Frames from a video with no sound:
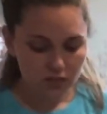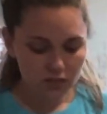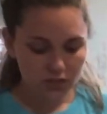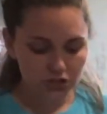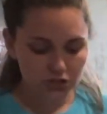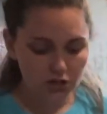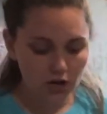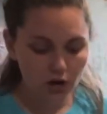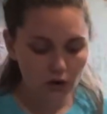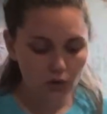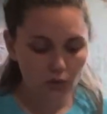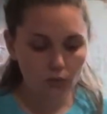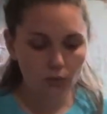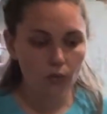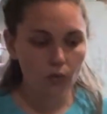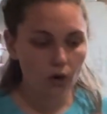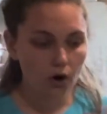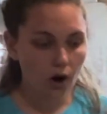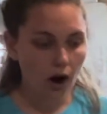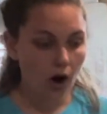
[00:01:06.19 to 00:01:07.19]
So
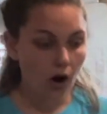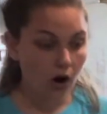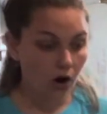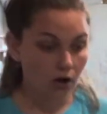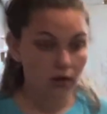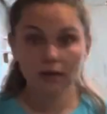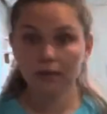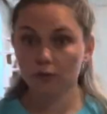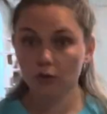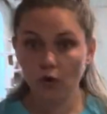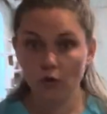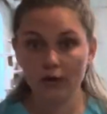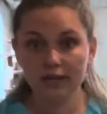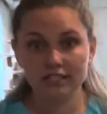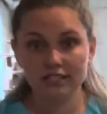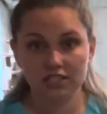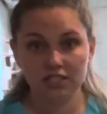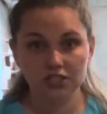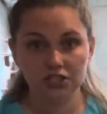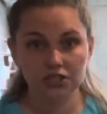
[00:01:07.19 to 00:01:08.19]
all I'm going
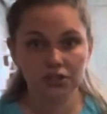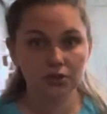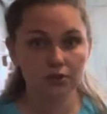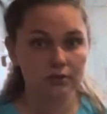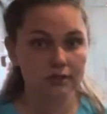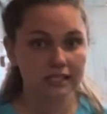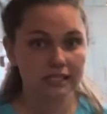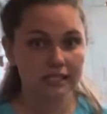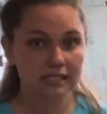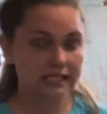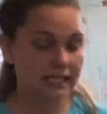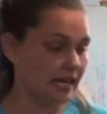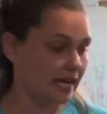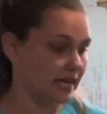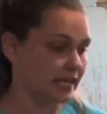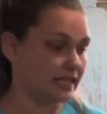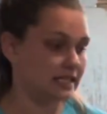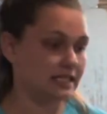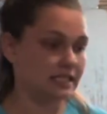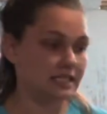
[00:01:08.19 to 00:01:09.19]
to do
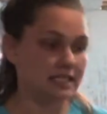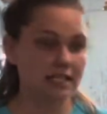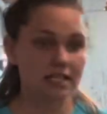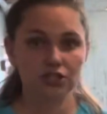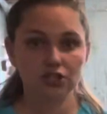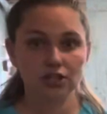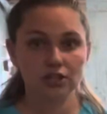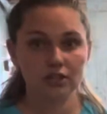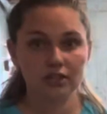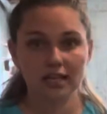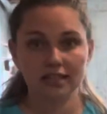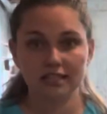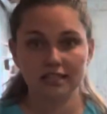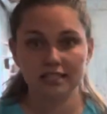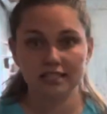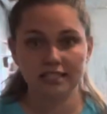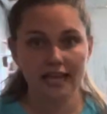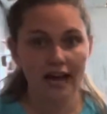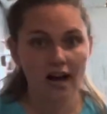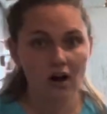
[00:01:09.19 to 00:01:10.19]
today is teach her that the
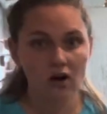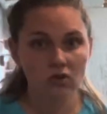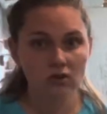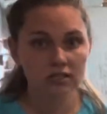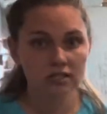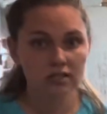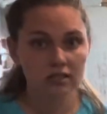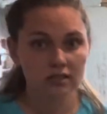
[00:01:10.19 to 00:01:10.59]
sound